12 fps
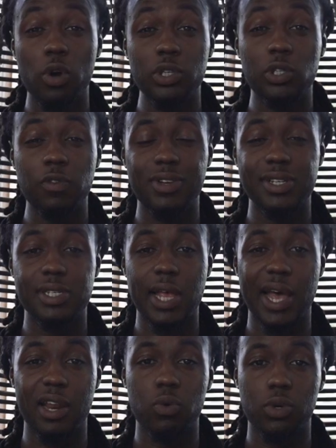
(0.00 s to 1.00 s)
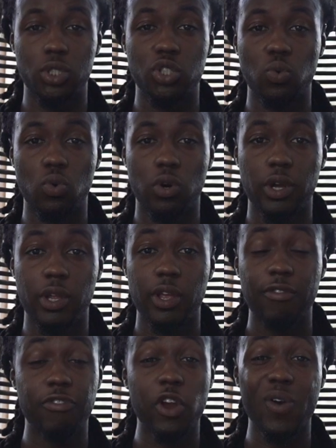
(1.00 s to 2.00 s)
once you've decided what you want,
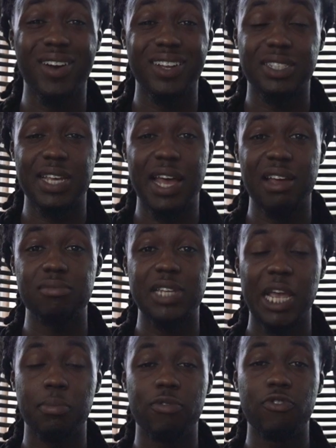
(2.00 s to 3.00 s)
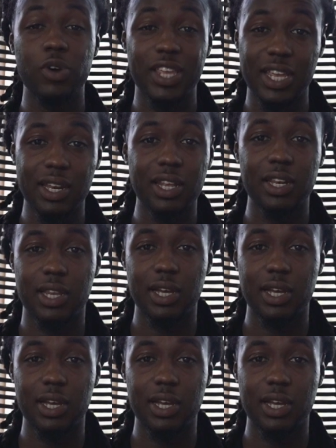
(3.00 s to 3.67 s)
figure out a timetable for getting it